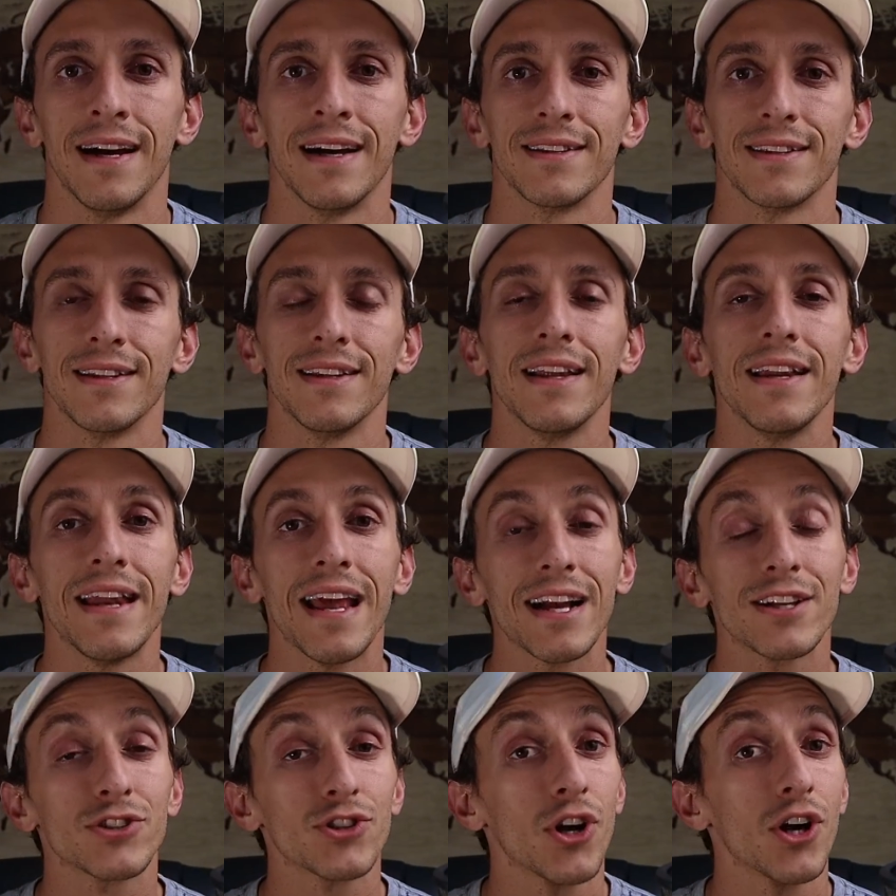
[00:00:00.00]
Then the
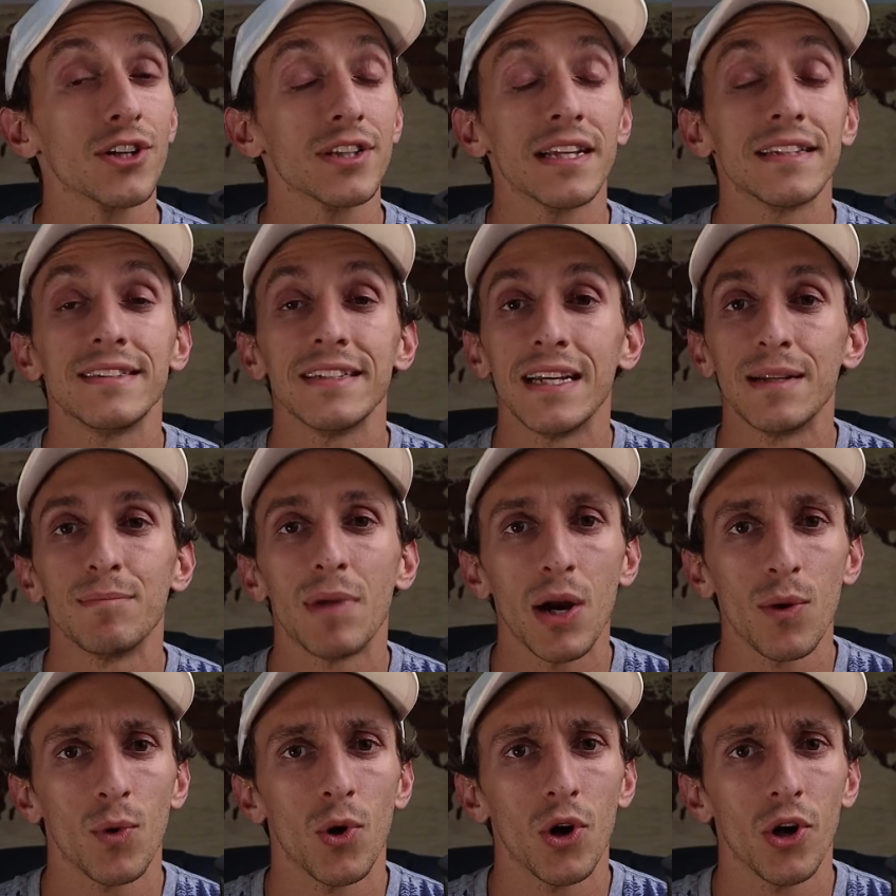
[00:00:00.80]
next card that's in
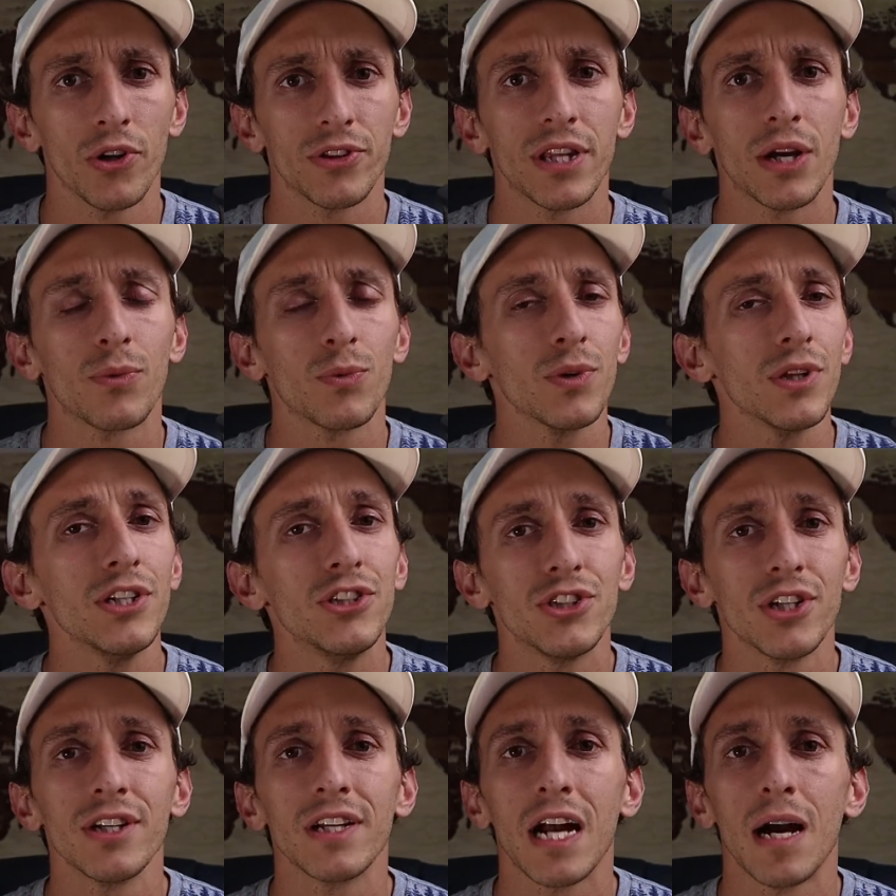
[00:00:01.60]
my wallet that really
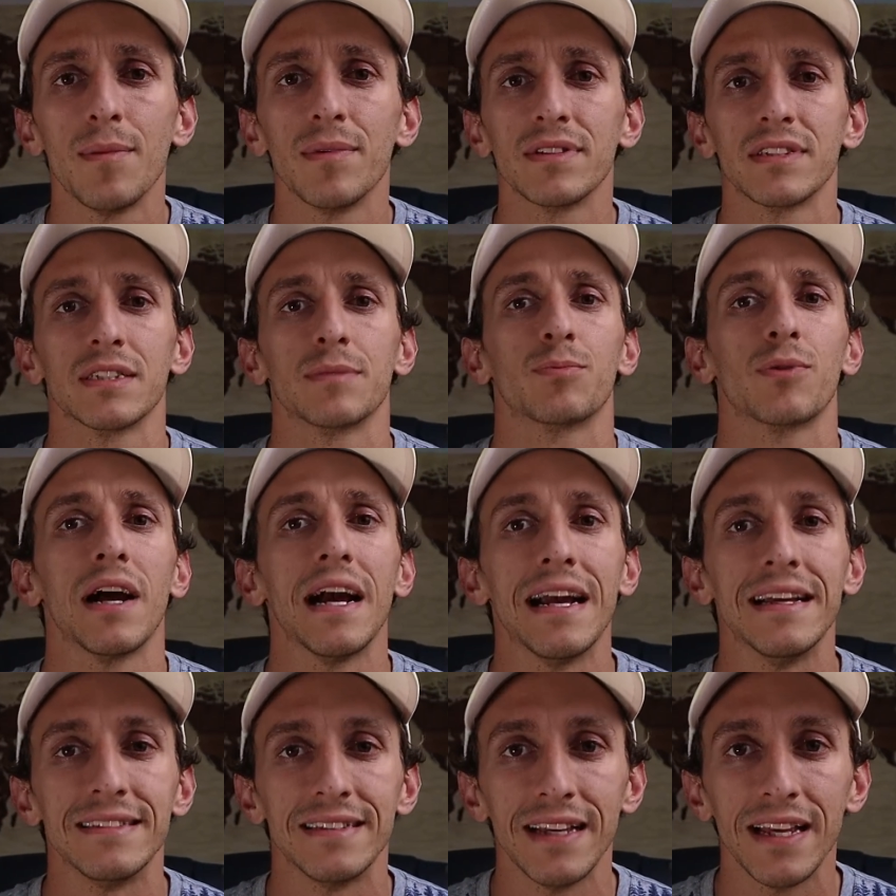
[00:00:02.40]
shouldn't come as a
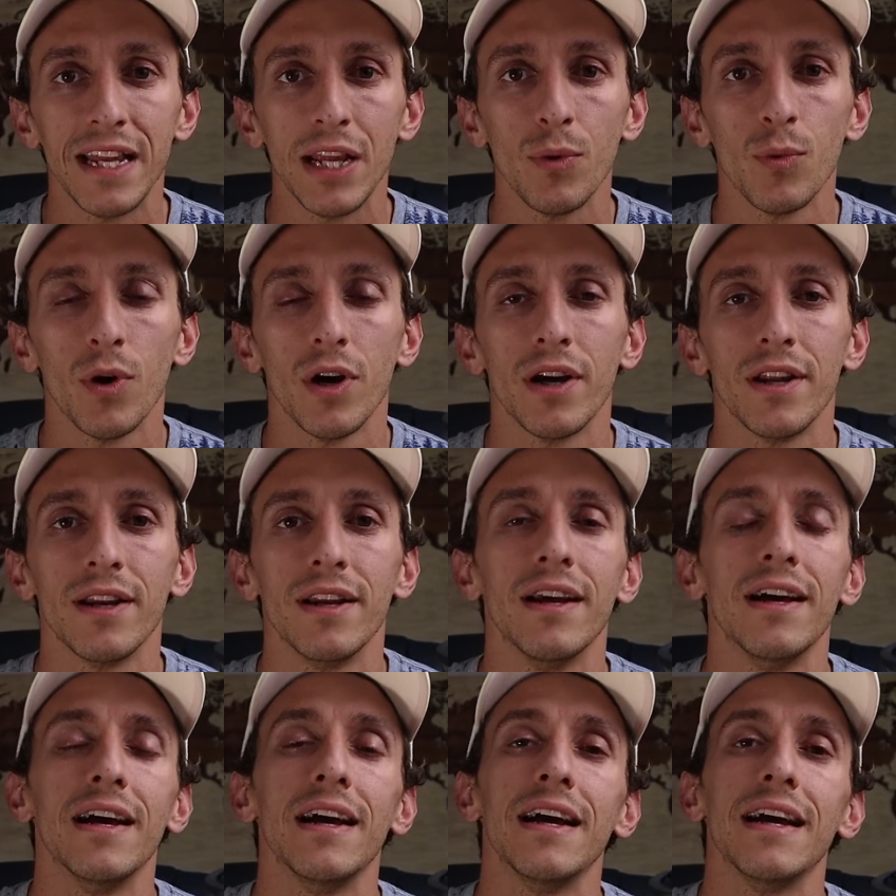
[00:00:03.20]
surprise to anyone
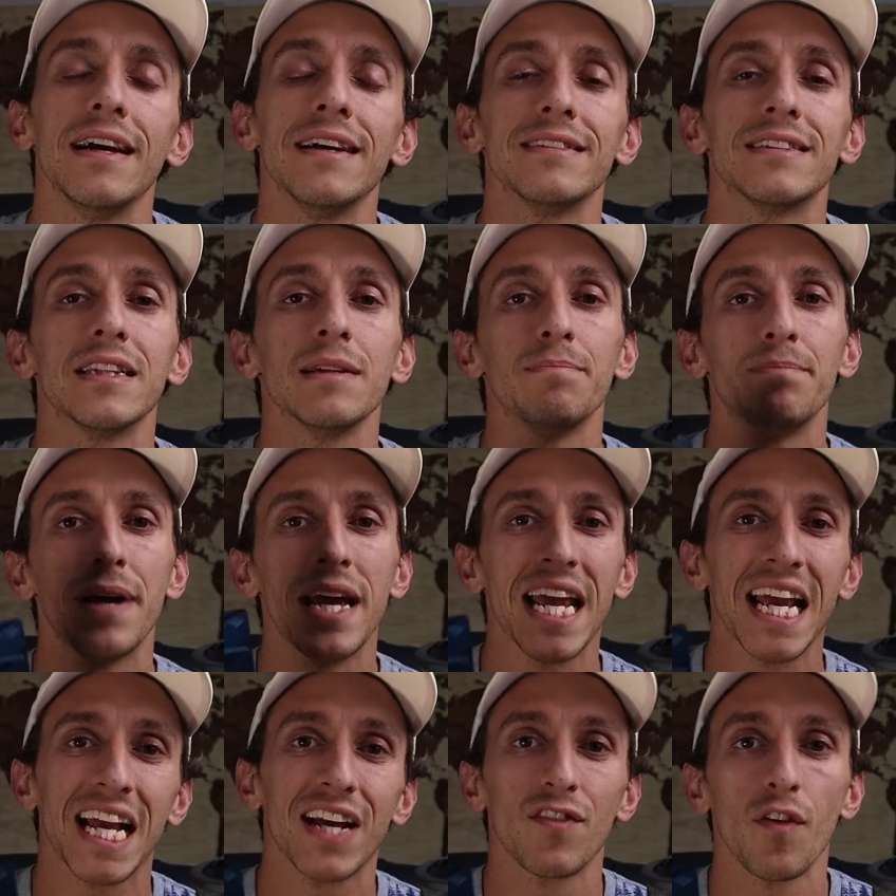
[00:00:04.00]
is the
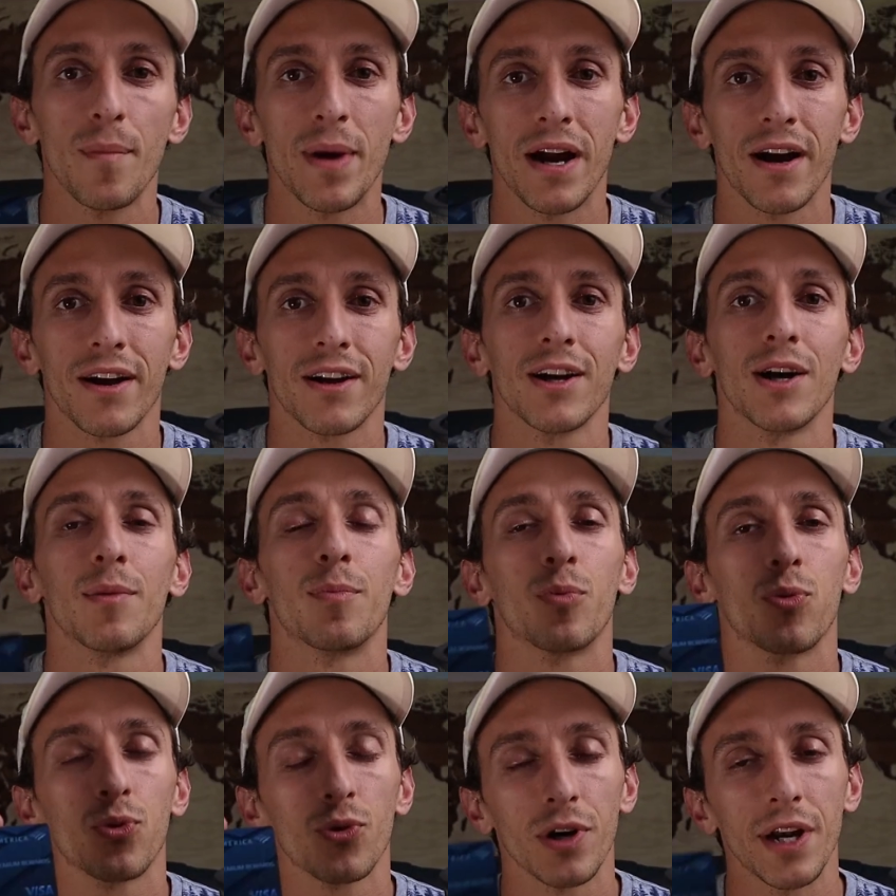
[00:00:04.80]
Bank of America
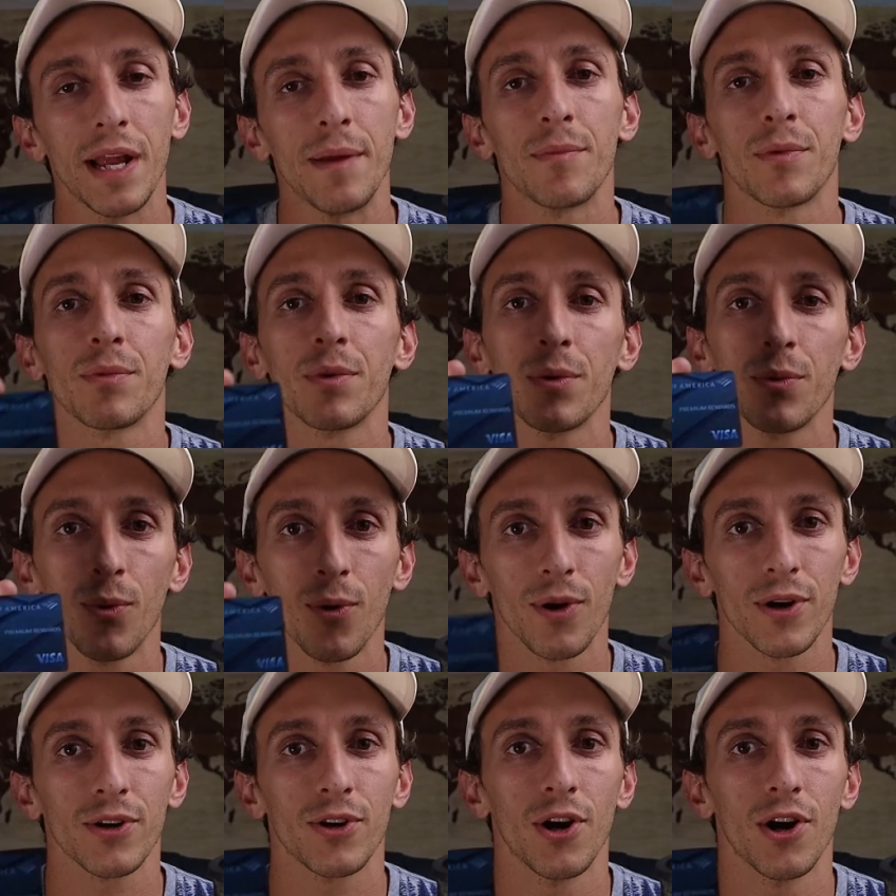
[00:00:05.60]
Premium
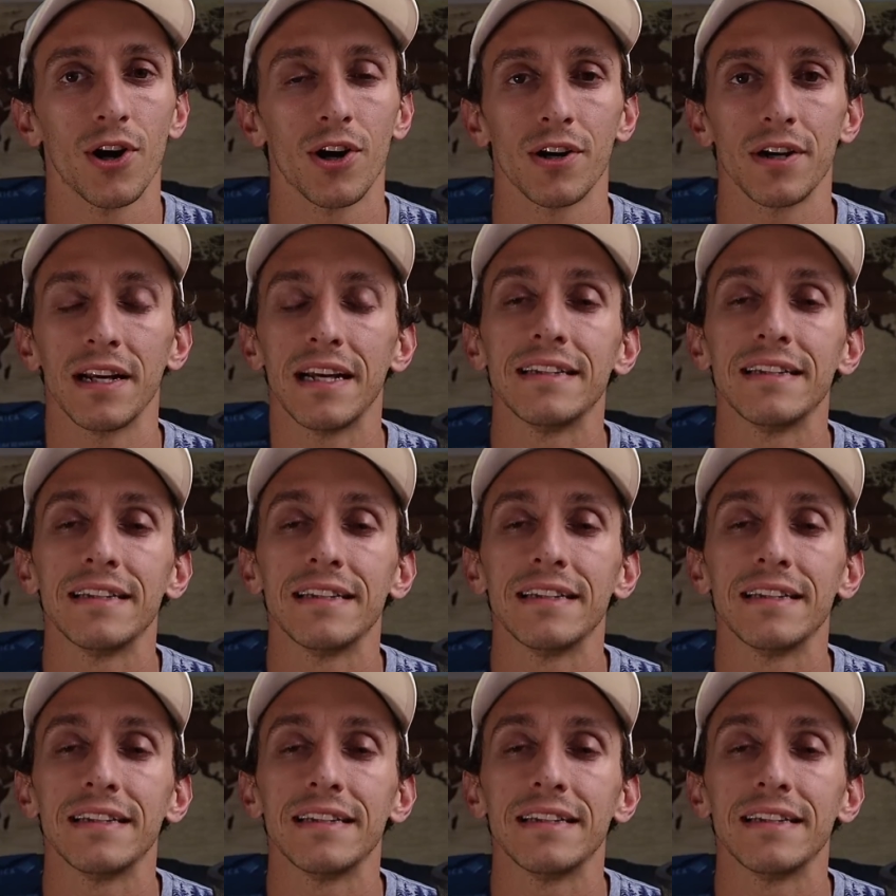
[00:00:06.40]
Reward card,